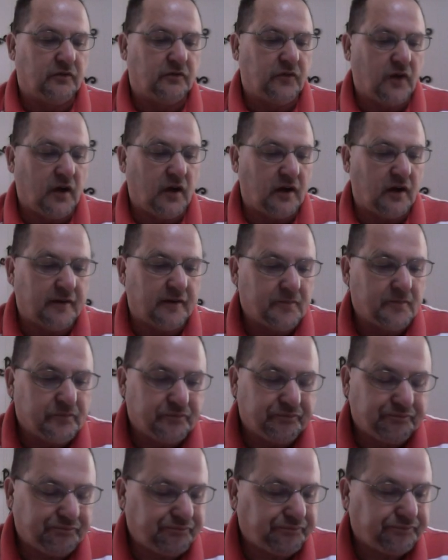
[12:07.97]
fire.
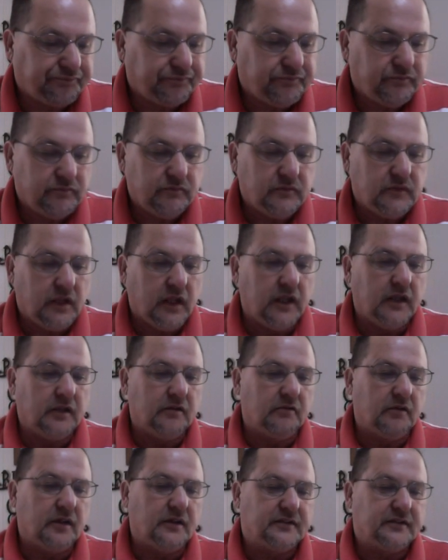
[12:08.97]

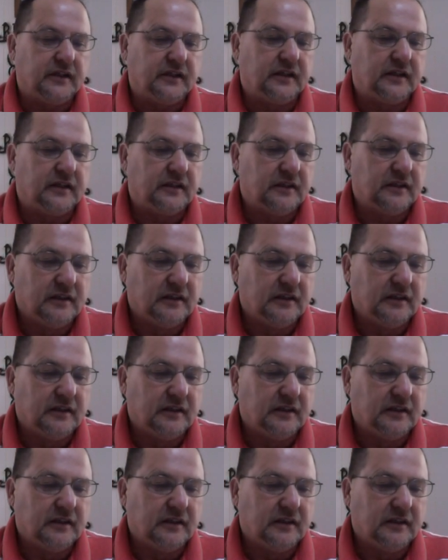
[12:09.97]
Interesting